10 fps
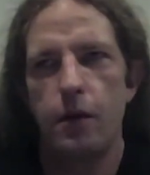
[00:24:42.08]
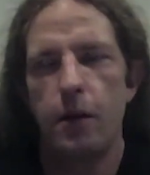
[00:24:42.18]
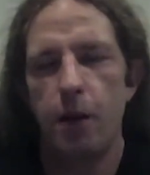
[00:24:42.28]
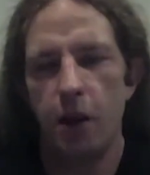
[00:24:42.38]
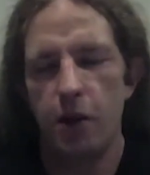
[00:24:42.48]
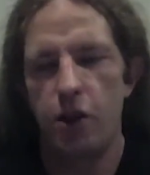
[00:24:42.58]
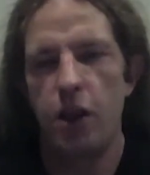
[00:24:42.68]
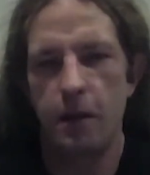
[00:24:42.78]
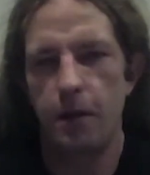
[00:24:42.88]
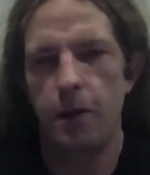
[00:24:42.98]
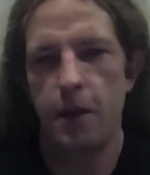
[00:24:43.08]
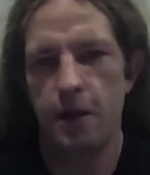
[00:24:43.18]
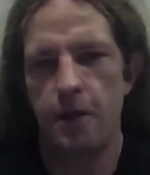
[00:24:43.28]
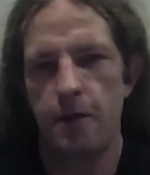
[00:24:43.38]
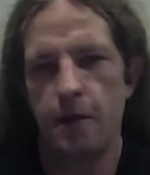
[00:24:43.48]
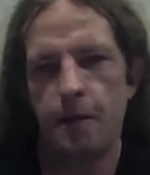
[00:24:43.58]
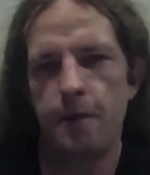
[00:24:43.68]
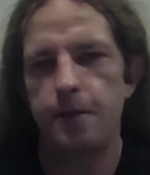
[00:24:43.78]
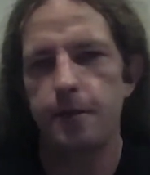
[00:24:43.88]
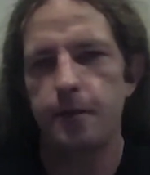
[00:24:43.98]
blockchain firm
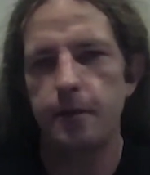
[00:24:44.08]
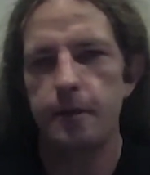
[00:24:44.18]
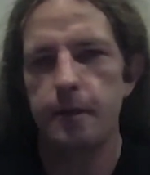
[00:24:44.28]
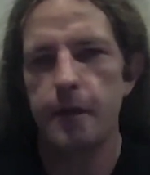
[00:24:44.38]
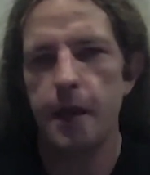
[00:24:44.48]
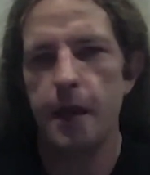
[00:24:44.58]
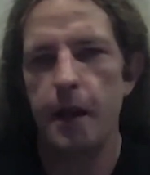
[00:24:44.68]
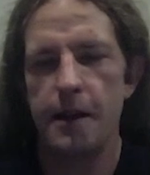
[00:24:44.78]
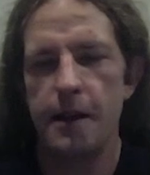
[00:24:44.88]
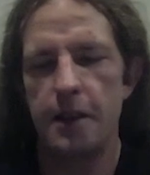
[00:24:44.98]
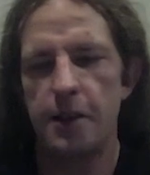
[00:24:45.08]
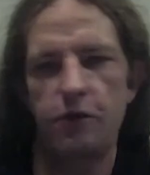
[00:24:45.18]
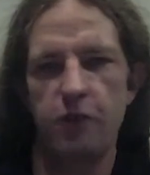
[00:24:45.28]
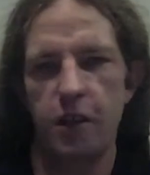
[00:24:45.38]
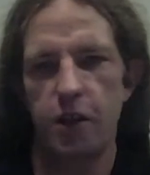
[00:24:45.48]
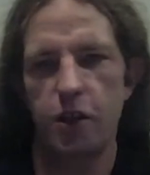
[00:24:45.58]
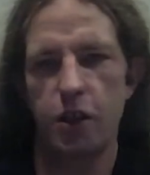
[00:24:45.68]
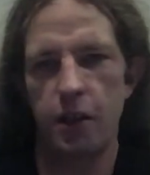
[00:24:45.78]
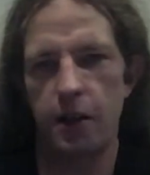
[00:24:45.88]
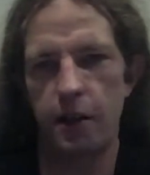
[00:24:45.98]
is going to
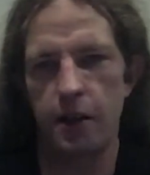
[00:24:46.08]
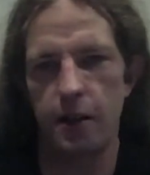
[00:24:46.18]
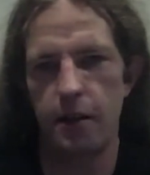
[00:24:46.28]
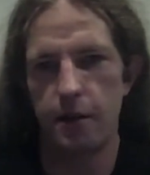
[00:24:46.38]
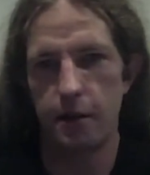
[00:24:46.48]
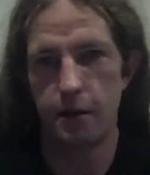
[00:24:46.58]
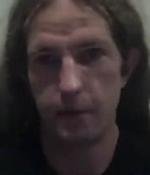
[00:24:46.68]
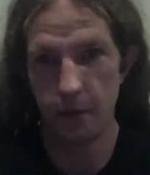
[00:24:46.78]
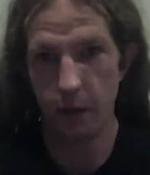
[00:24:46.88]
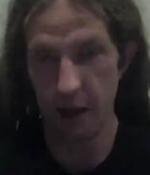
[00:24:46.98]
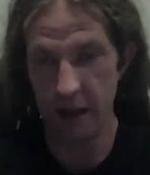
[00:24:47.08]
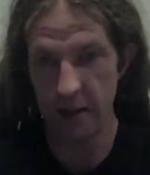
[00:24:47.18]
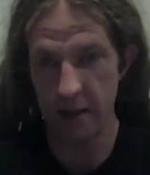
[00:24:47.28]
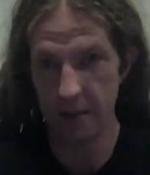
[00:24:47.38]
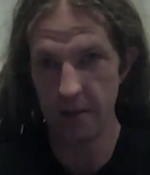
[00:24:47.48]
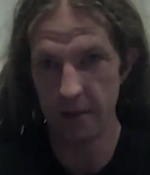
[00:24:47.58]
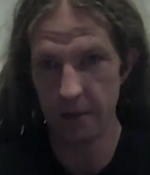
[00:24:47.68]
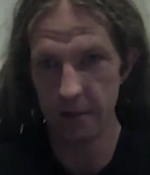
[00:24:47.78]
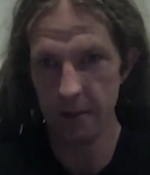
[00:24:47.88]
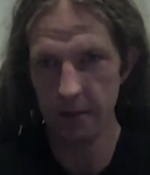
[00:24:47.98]
structure what is
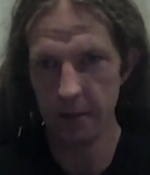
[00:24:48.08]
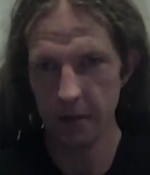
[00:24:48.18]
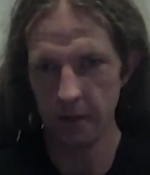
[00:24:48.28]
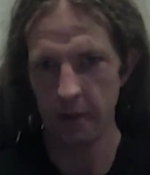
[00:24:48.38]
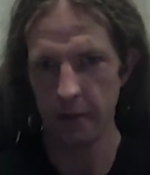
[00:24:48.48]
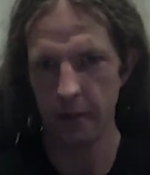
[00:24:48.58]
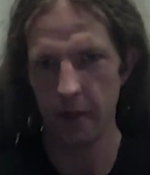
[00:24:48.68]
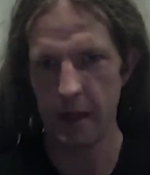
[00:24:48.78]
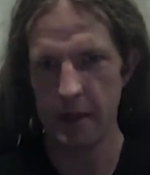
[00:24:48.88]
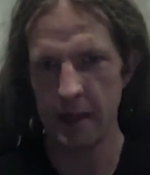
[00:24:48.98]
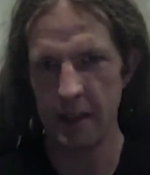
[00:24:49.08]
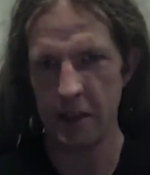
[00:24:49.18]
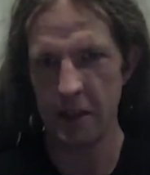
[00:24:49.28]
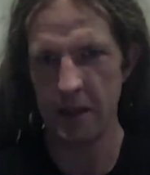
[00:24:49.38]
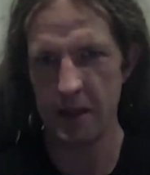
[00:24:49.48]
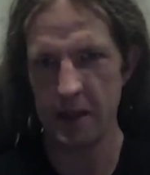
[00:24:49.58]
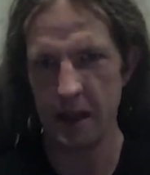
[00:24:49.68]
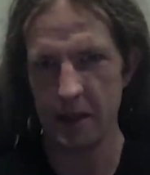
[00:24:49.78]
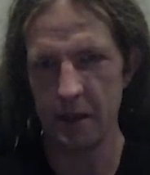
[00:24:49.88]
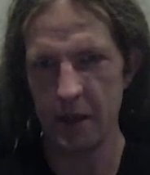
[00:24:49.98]
essentially this
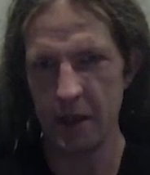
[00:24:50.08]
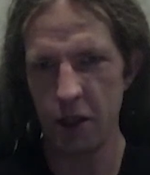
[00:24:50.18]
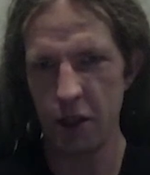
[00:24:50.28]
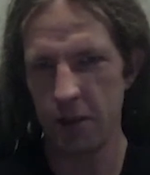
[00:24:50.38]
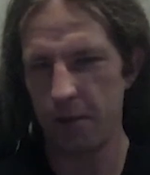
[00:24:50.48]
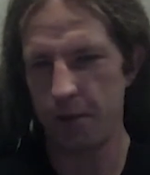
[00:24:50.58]
sales function